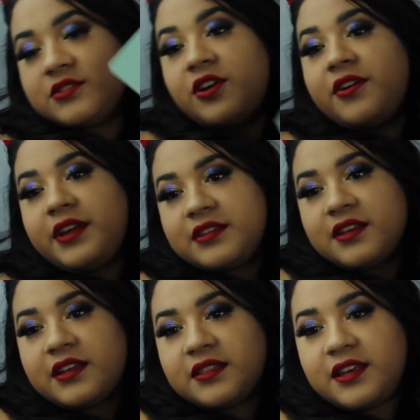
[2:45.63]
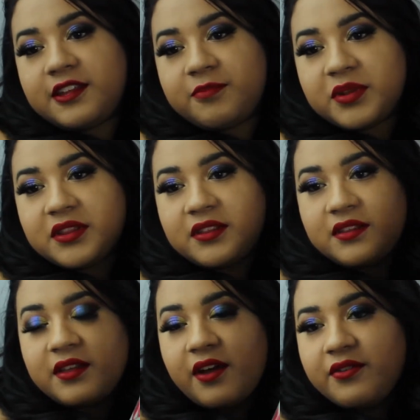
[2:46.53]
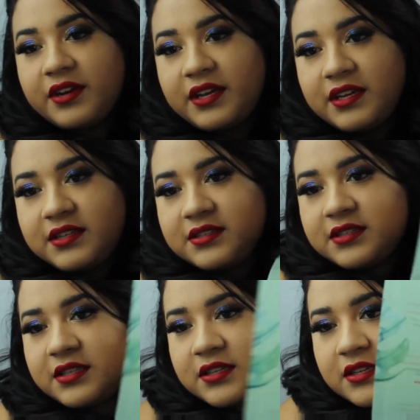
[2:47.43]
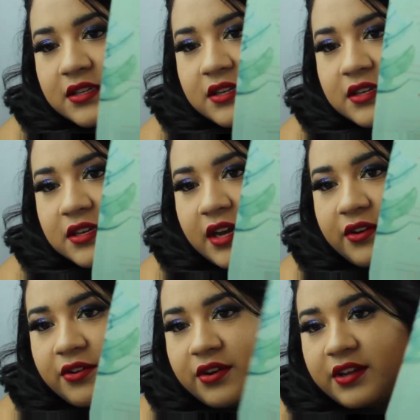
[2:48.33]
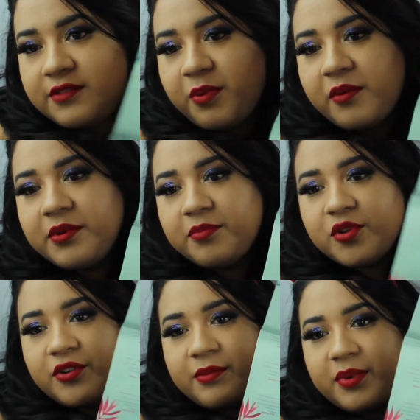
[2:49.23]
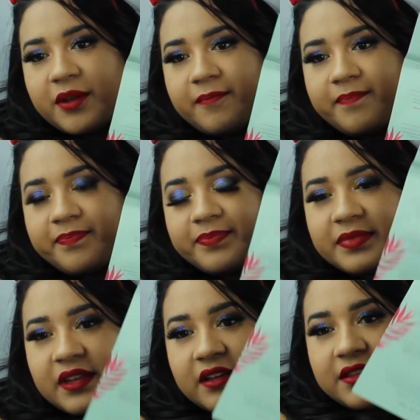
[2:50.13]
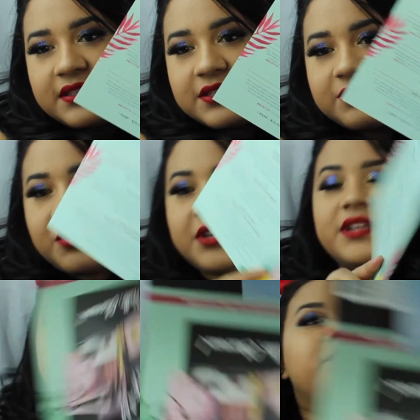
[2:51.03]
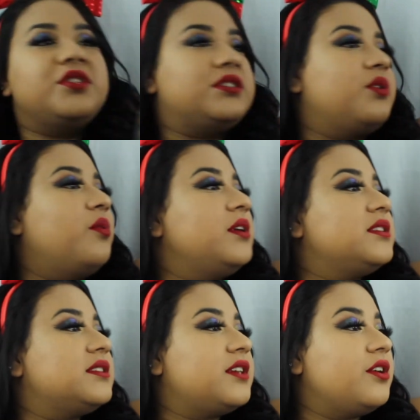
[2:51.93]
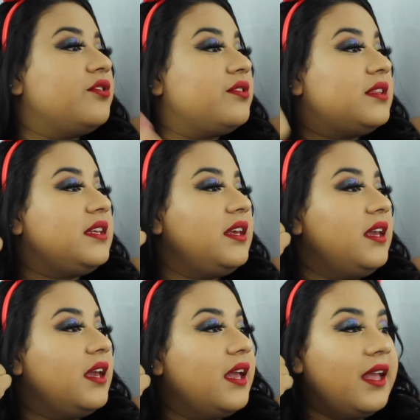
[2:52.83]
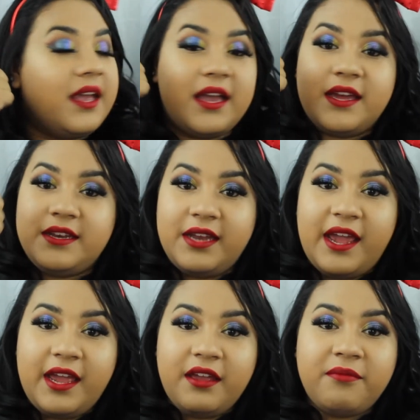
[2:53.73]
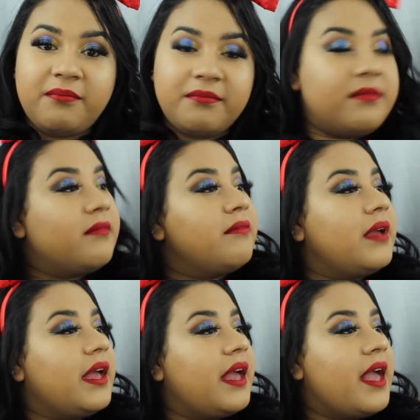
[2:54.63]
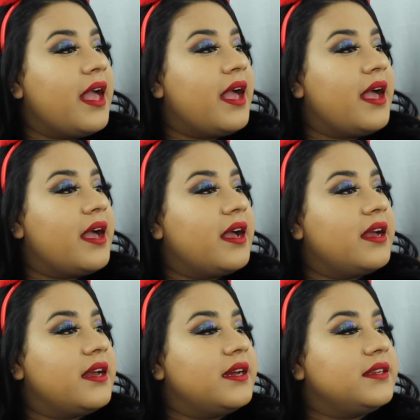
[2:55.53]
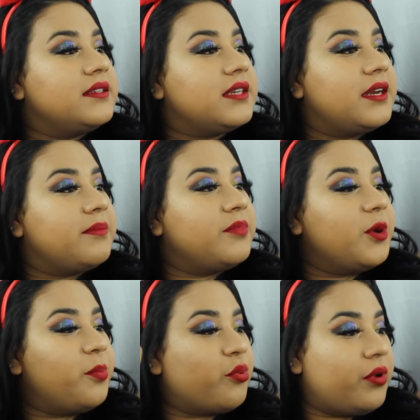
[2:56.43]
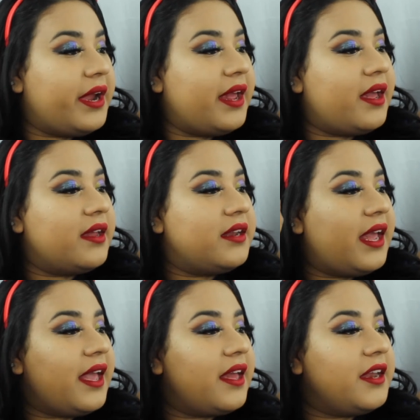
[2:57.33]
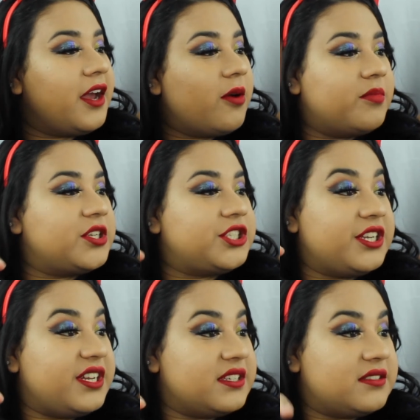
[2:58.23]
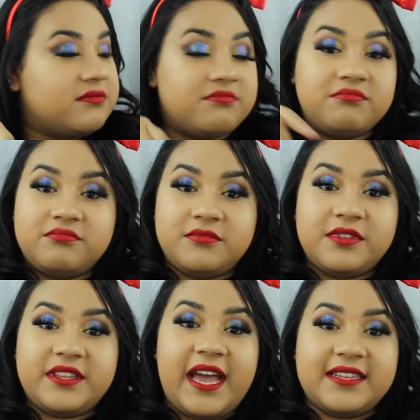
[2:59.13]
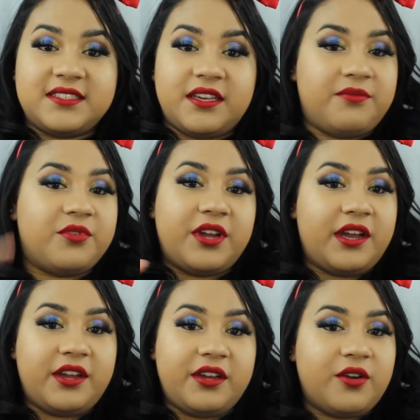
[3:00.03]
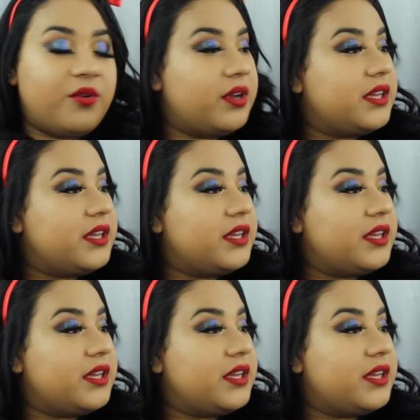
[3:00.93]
Sorry it's like this, but this is how it is. I don't it's probably blurry, but this is what it is. I'm just going to tell you the name and the brand and how much it is. That's it. We're not going to go